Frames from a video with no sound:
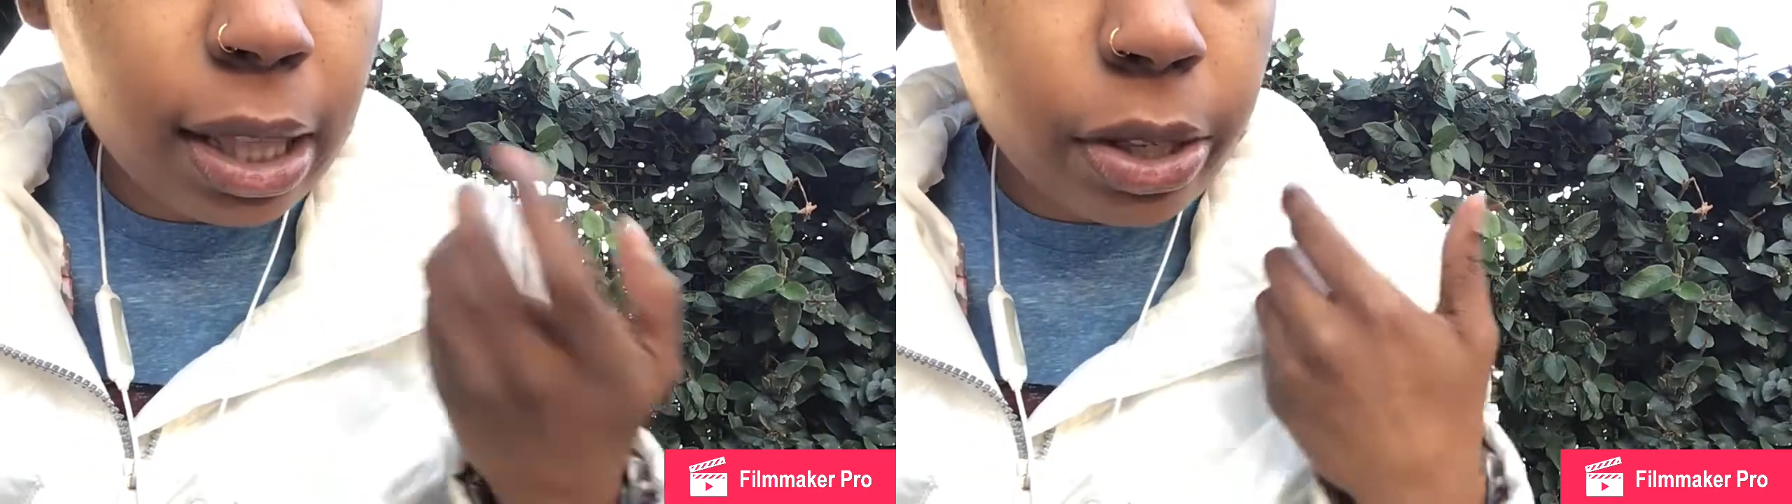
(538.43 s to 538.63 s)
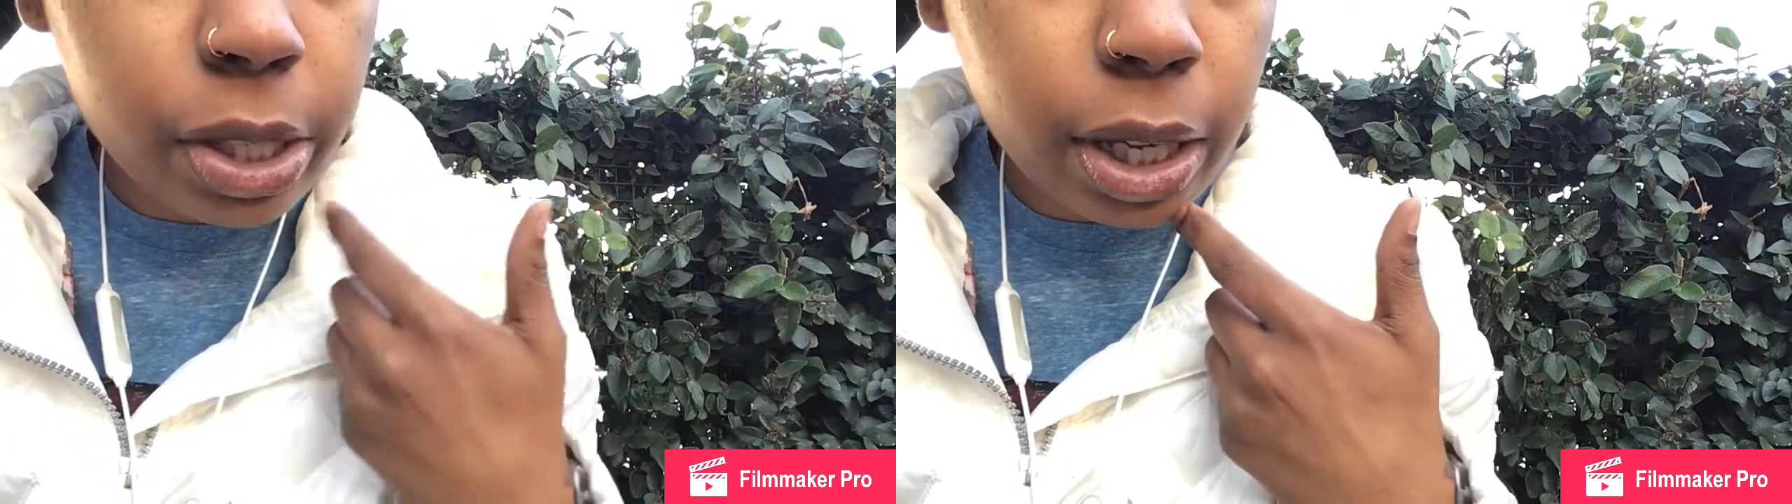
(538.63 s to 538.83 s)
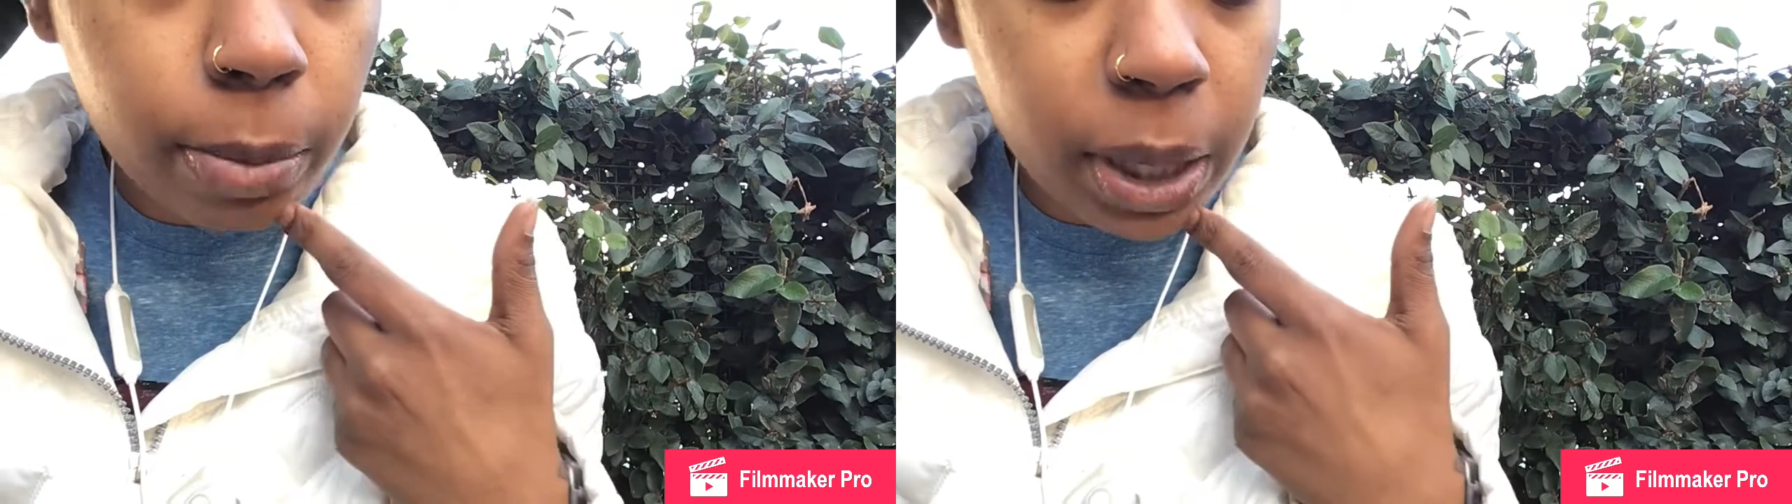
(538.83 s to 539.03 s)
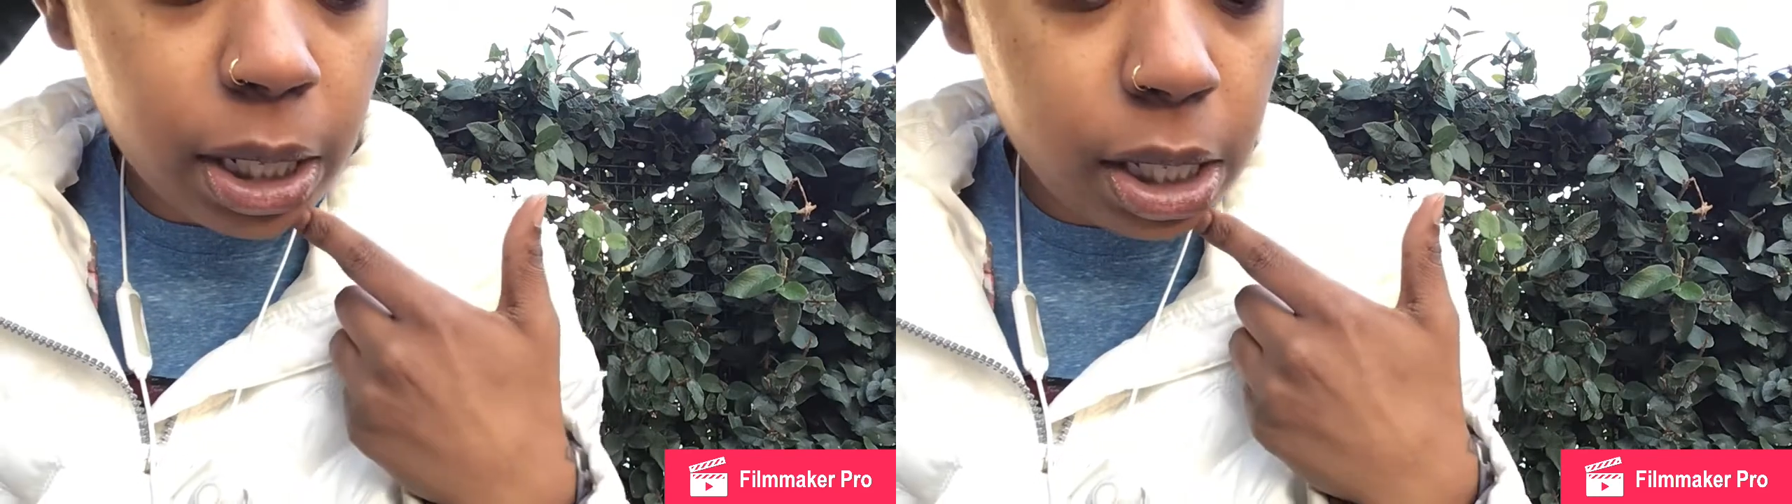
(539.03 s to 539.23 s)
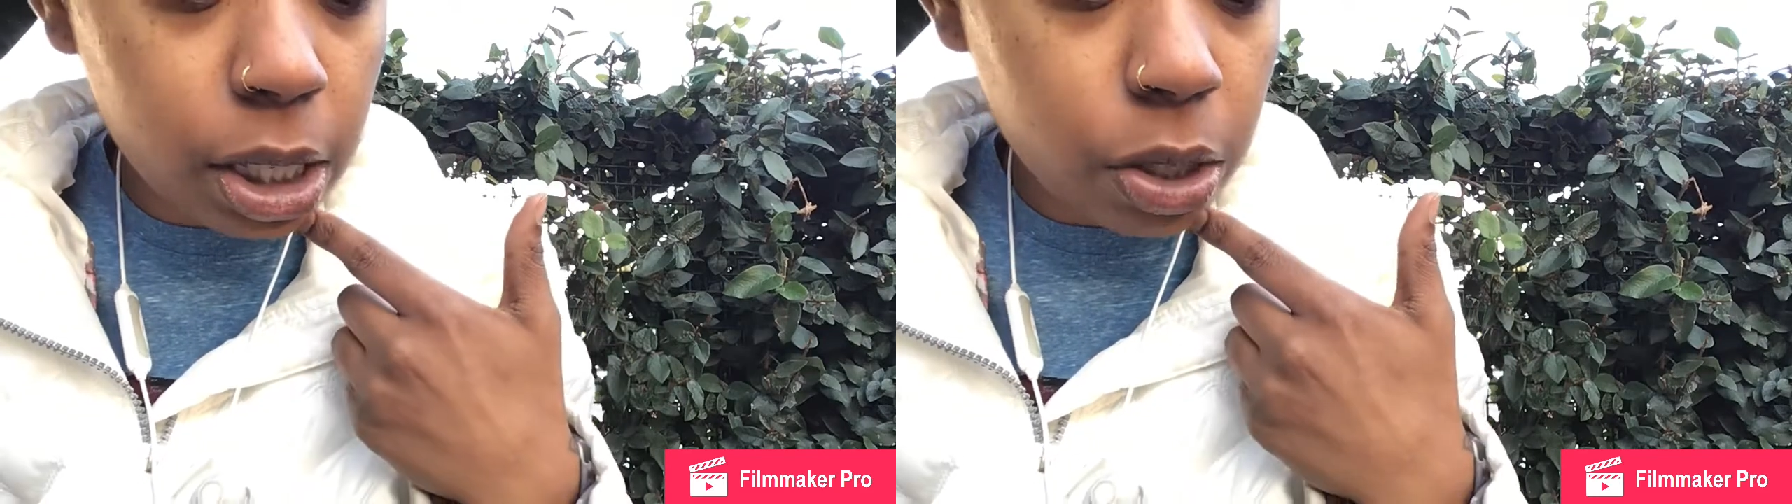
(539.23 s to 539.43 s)
there's going to be a
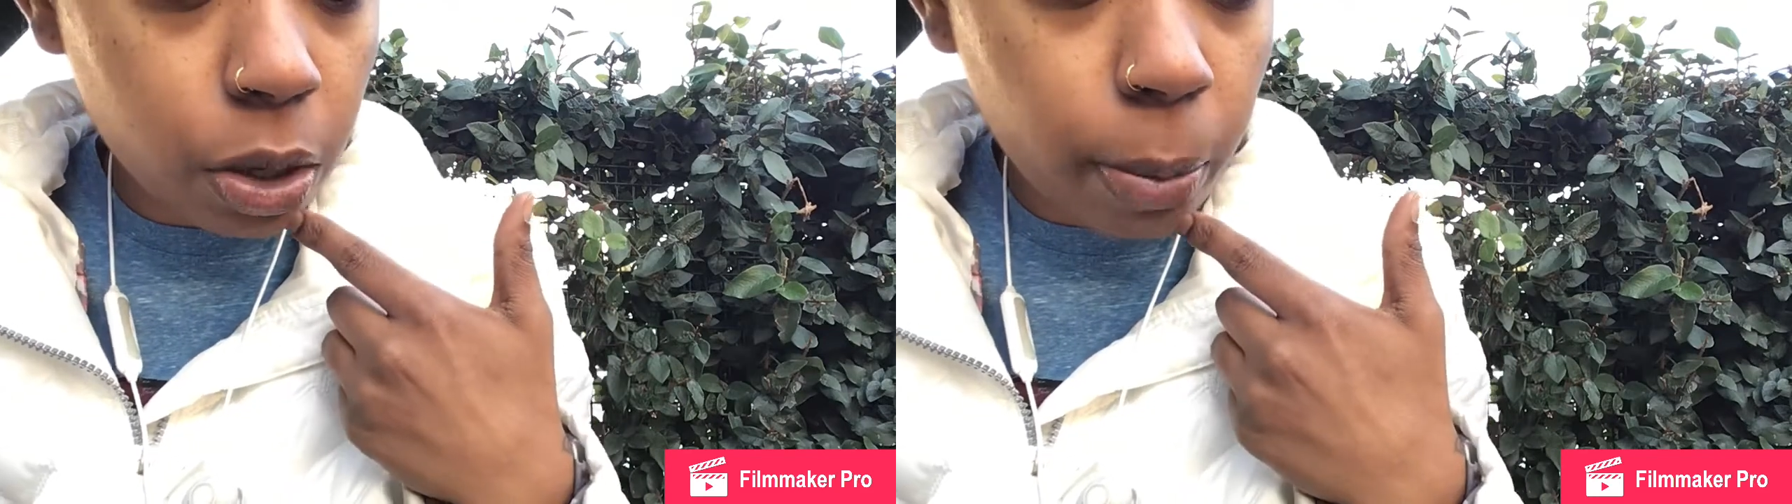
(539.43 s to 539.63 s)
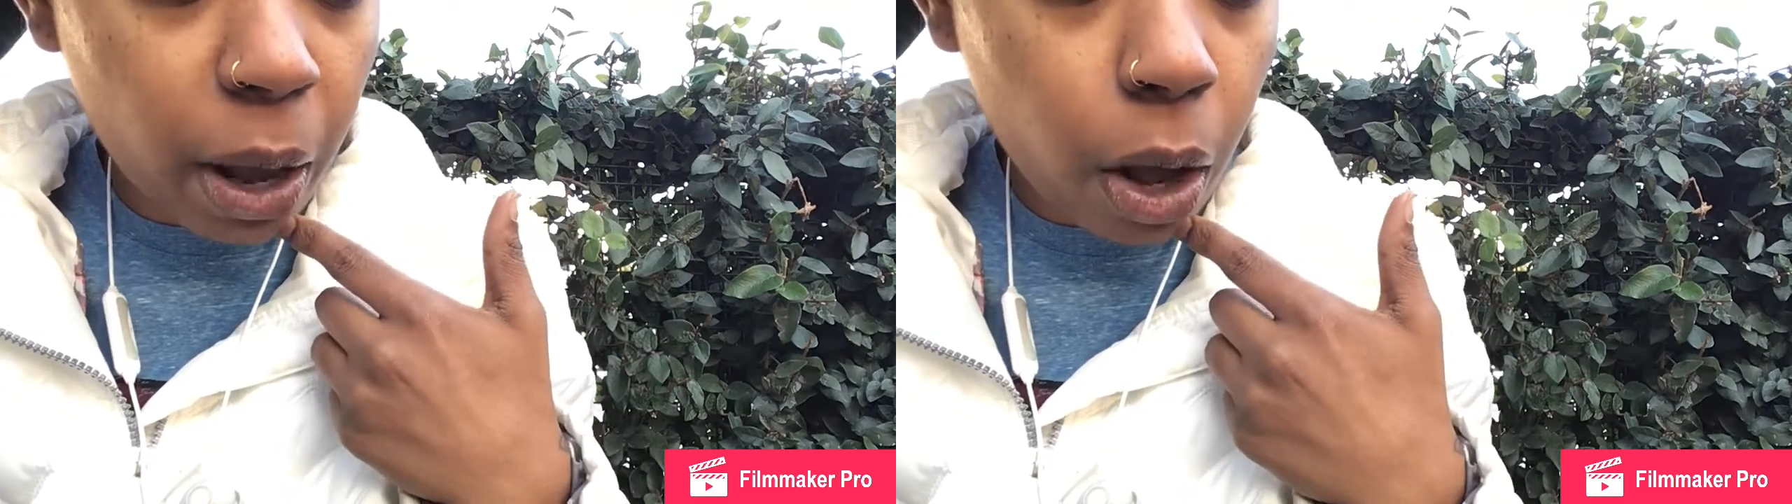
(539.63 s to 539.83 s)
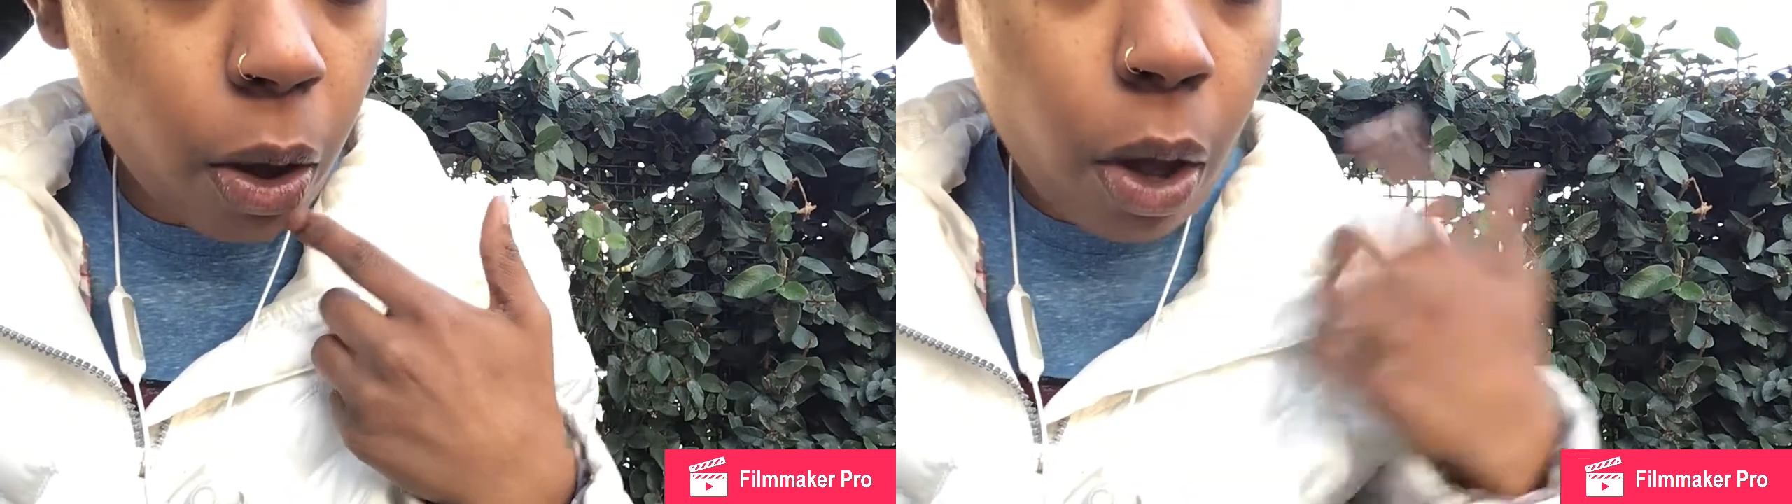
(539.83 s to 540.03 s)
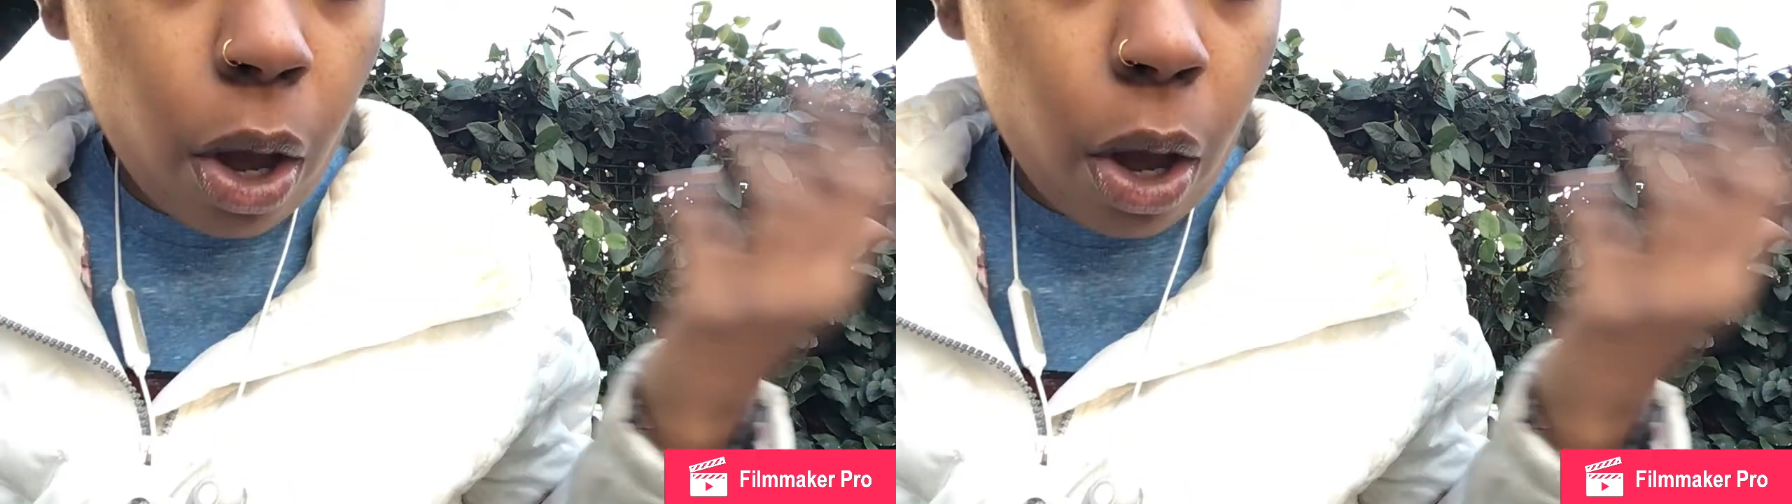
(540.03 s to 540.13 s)
decision about